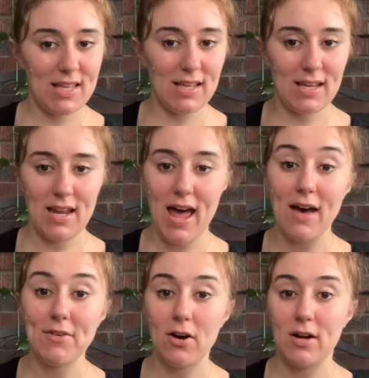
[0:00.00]
You gotta have
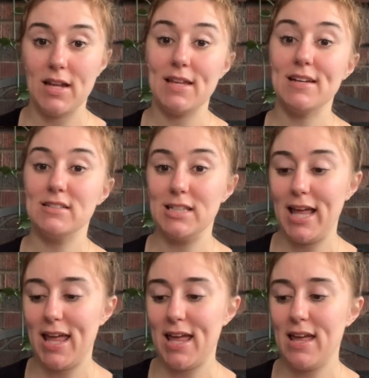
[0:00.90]
it on a
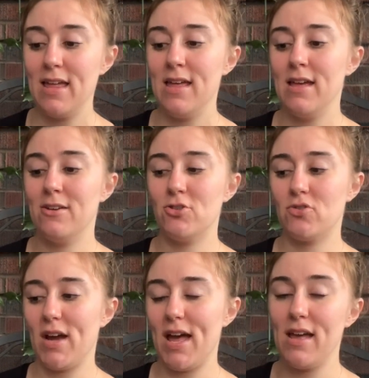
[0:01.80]
clay
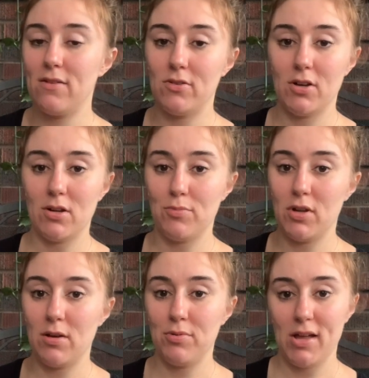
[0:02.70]
tray if you're gonna put
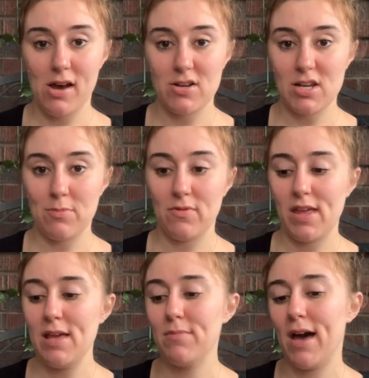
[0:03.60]
a plant on top of a
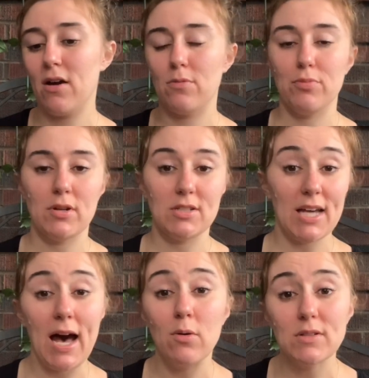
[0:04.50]
heat mat, or put a
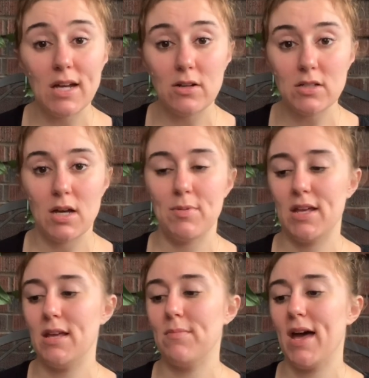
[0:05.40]
towel down on top of the
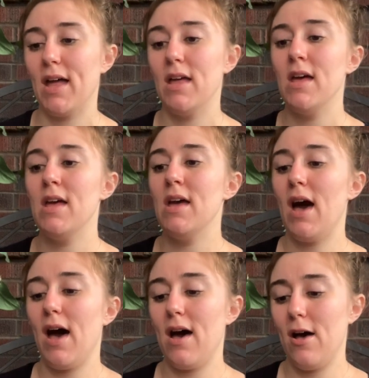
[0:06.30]
heat mat.
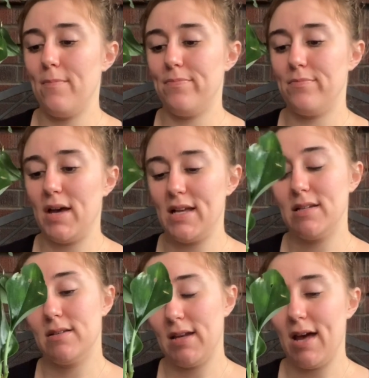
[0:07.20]
But
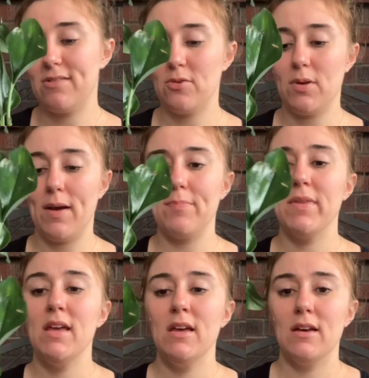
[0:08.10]
yeah, so anyway,
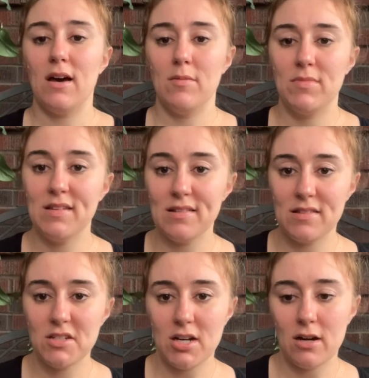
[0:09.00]
this is
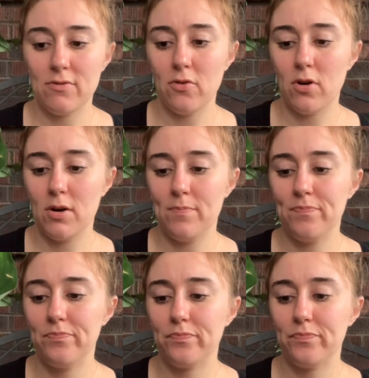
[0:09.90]
the dark form.